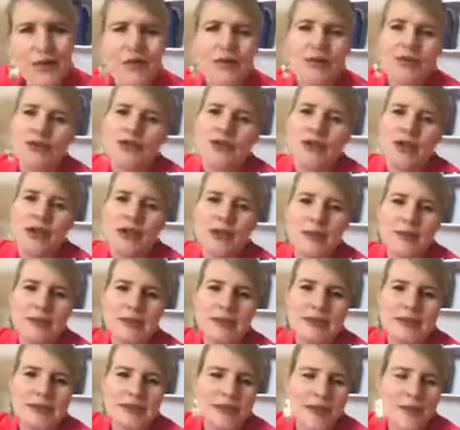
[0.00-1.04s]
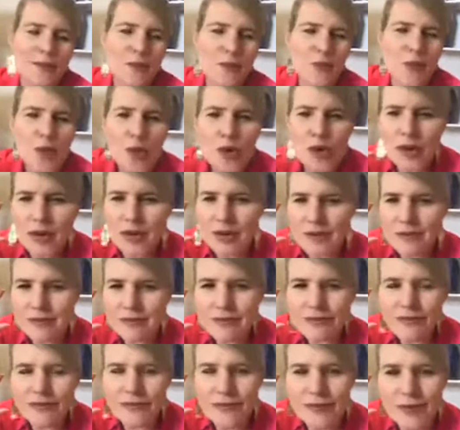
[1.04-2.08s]
own training business and
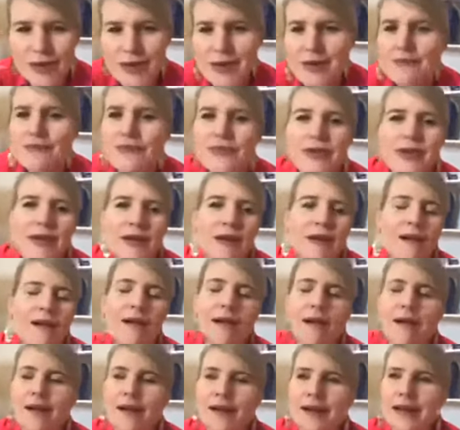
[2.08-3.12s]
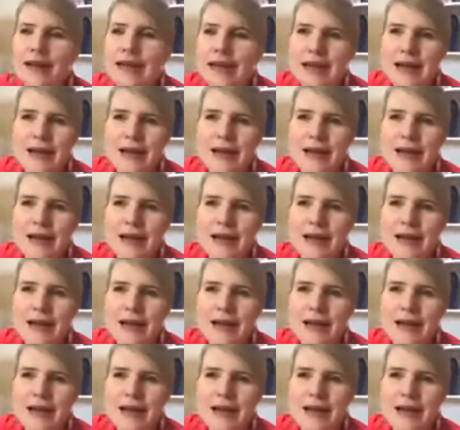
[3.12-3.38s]
working really, really hard.